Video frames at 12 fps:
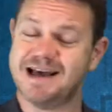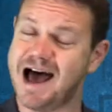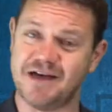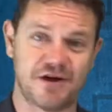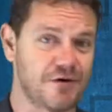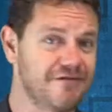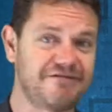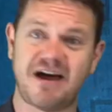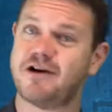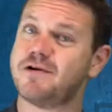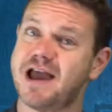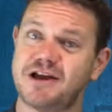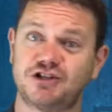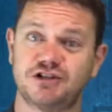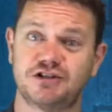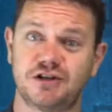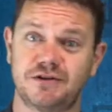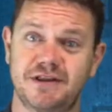There are
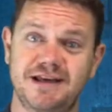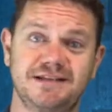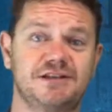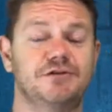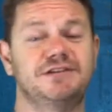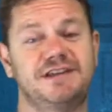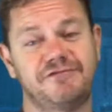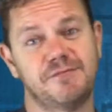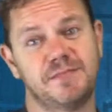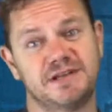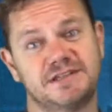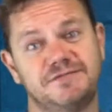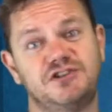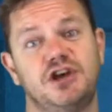variations on these. There are different bits of